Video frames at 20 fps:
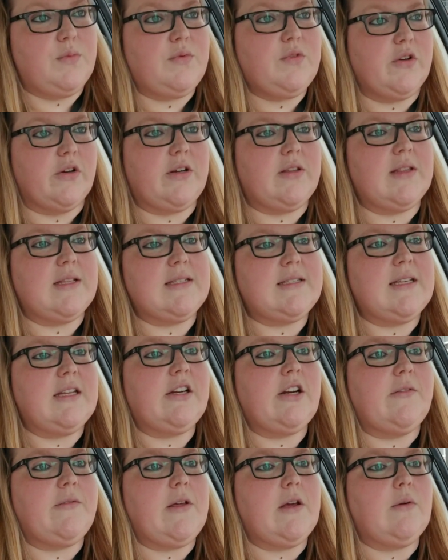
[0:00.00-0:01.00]
during this
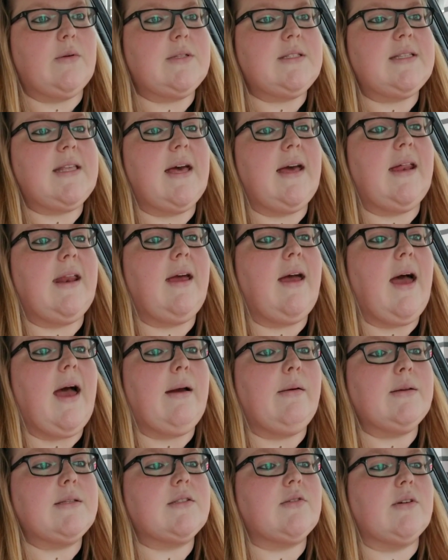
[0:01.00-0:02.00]
interview, is that
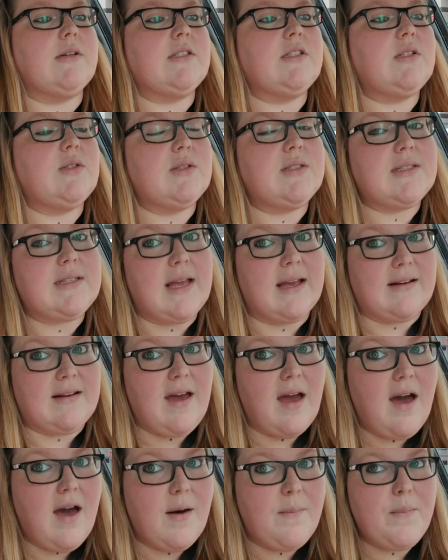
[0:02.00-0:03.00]
I was going to stand
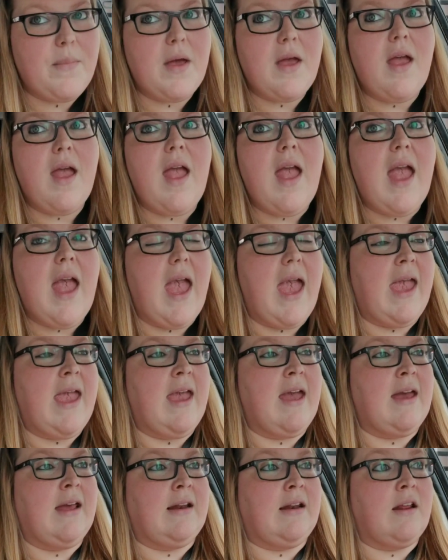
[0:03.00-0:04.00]
up
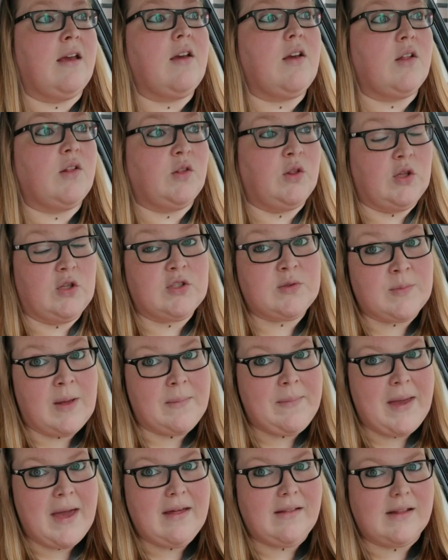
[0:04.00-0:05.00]
and lose
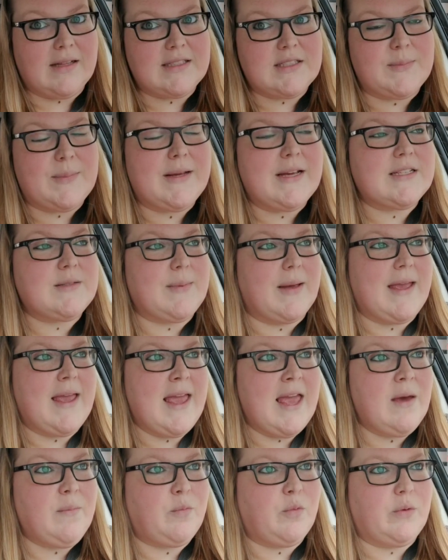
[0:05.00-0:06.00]
my balance because my
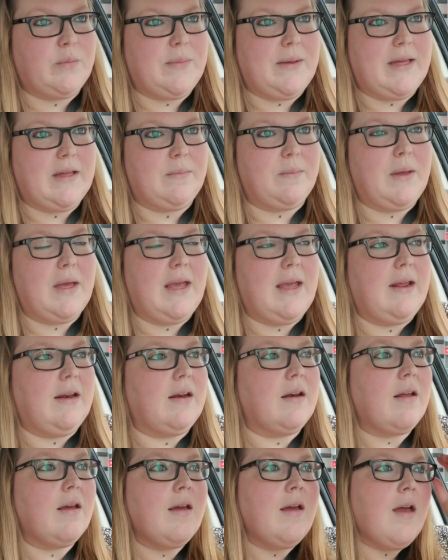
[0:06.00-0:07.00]
hip would be in pain.